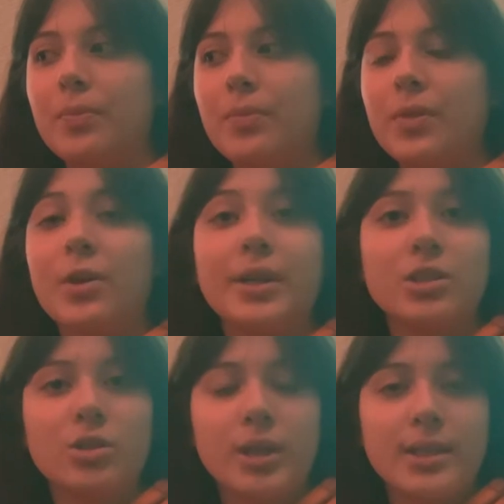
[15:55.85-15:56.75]
their
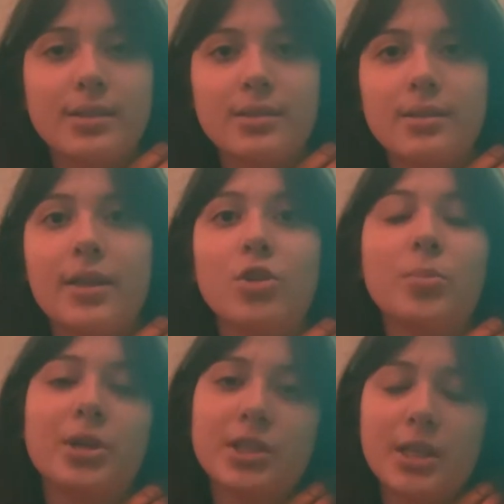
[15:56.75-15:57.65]
interests and their
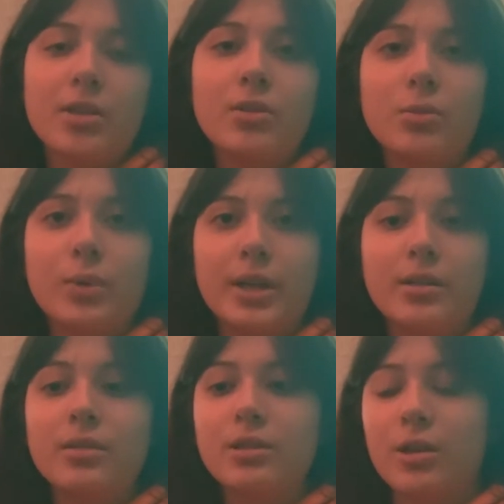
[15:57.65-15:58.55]
particular
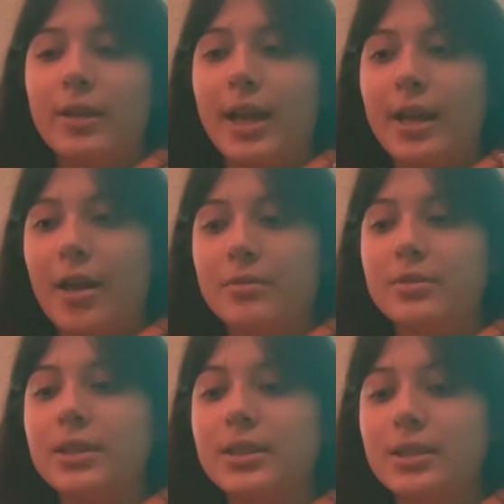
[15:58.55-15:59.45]
will, so that
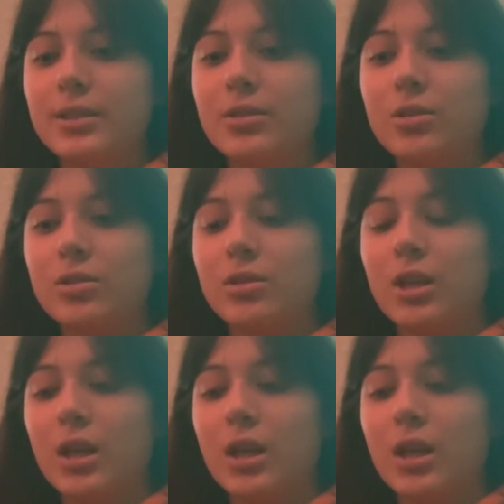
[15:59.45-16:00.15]
every single